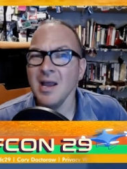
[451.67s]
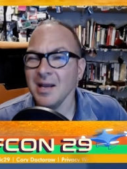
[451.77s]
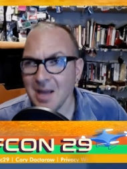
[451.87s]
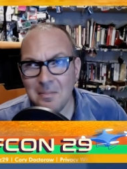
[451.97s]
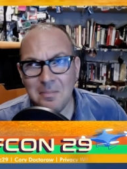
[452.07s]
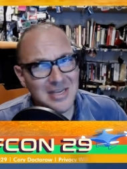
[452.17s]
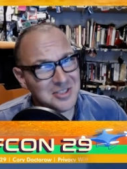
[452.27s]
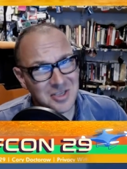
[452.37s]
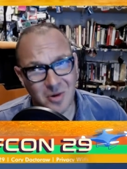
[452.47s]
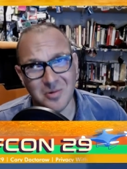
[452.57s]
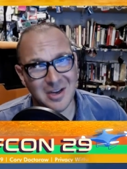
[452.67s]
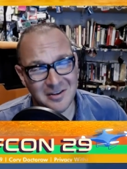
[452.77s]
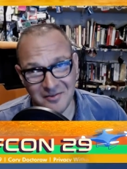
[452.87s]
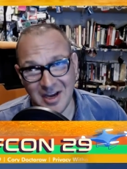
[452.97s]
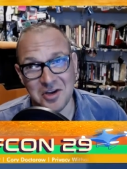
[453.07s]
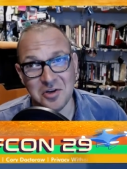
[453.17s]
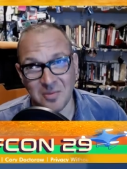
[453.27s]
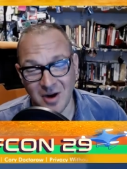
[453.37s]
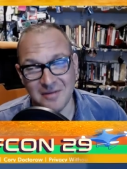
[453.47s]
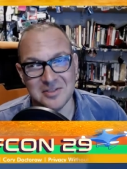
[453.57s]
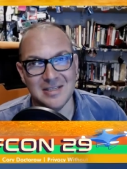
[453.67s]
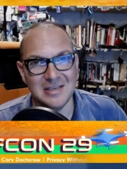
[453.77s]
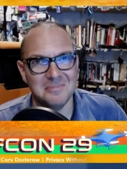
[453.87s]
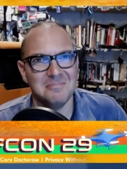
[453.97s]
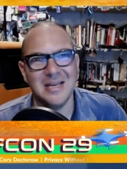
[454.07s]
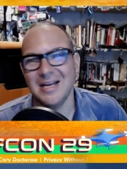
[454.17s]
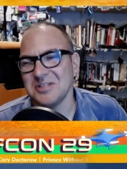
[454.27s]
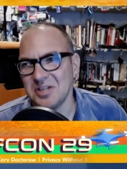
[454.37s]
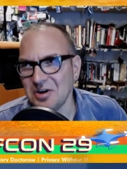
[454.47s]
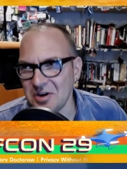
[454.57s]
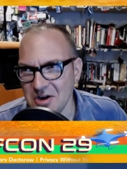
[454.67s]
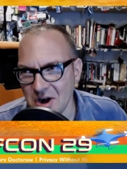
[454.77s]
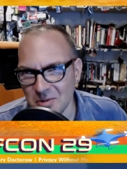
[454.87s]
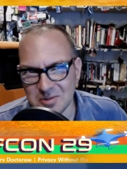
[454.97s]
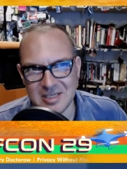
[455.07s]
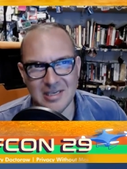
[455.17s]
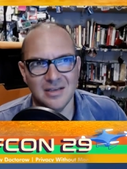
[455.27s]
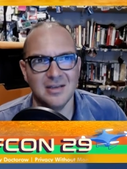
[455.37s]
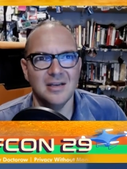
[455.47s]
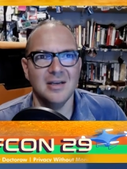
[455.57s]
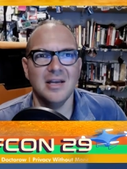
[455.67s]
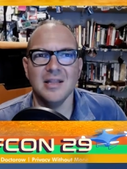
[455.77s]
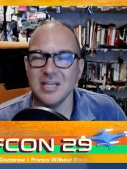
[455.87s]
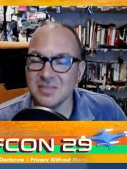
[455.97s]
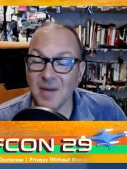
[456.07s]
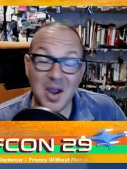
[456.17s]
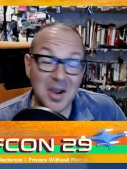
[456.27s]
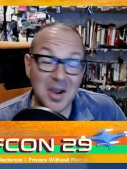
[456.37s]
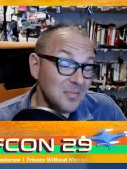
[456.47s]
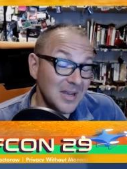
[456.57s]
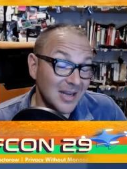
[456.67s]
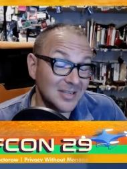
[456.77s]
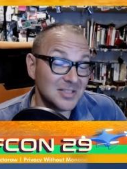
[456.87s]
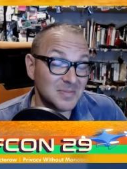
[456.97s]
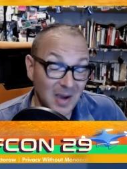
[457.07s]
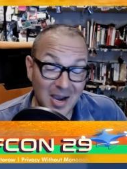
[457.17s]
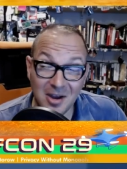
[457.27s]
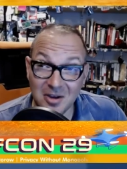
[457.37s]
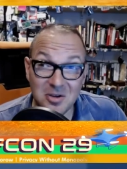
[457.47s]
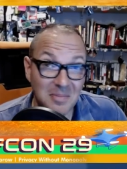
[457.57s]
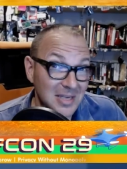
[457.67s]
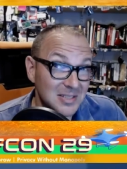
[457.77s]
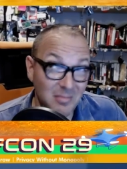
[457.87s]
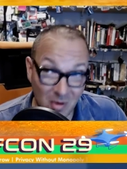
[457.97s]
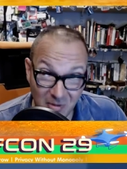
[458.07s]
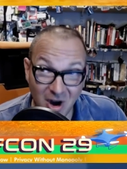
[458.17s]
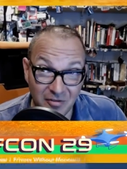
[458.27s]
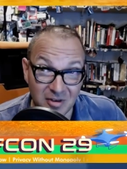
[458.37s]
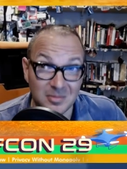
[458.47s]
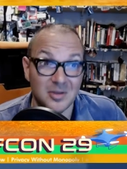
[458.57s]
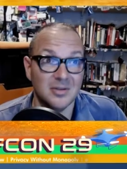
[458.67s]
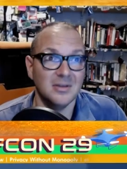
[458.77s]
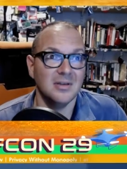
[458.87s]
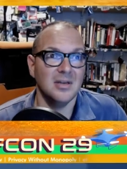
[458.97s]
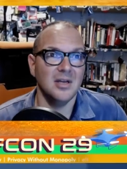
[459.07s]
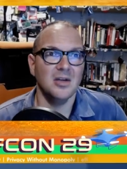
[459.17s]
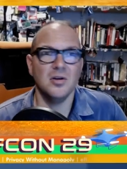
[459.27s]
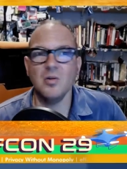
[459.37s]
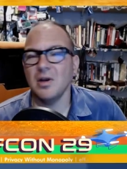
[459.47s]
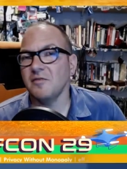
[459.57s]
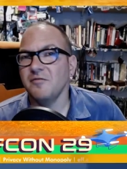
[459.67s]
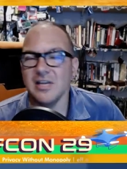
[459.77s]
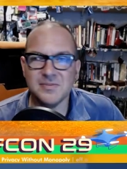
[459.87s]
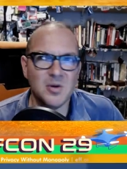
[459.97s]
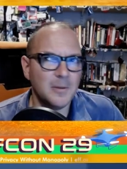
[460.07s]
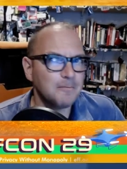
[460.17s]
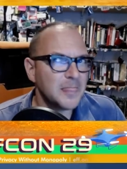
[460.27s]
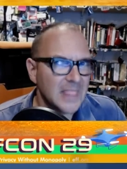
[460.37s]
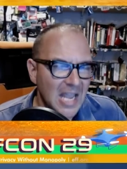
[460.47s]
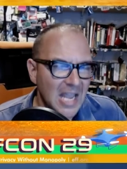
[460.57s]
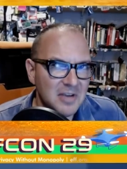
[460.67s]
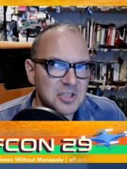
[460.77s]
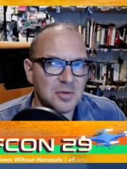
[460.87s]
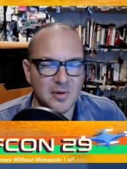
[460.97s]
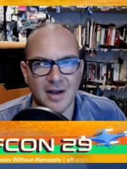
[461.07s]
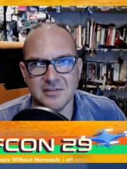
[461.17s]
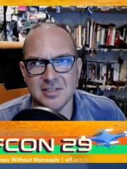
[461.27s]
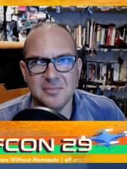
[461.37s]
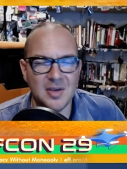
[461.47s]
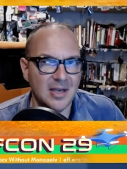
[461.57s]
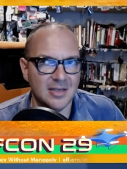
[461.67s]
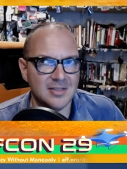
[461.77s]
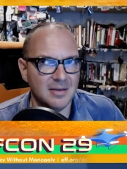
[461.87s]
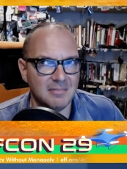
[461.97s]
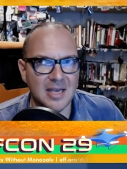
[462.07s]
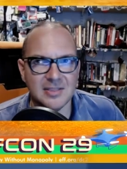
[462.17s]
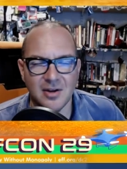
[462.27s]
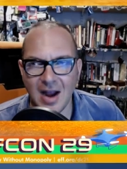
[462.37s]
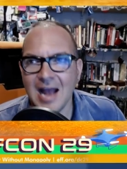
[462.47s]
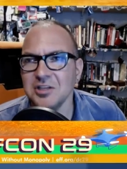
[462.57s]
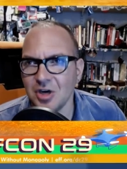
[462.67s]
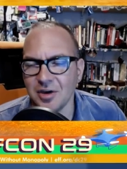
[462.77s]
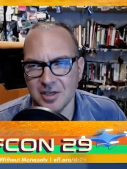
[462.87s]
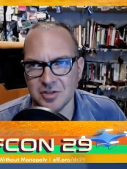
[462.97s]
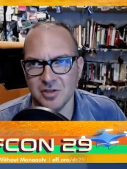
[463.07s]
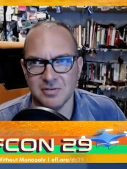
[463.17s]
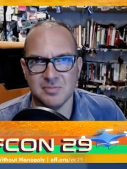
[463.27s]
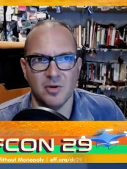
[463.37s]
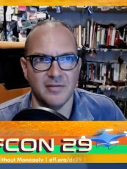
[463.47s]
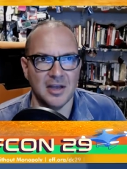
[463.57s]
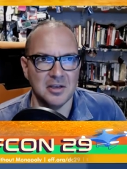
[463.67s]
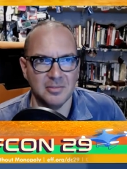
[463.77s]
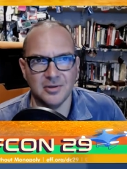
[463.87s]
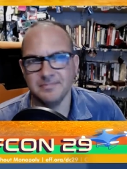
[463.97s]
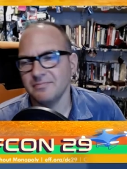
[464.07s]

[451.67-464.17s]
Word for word: Companies don't invade your privacy because they're nosy. They spy on you because spying on you makes them more profitable. Google and Facebook, they invade your privacy because it makes their ad targeting service more valuable.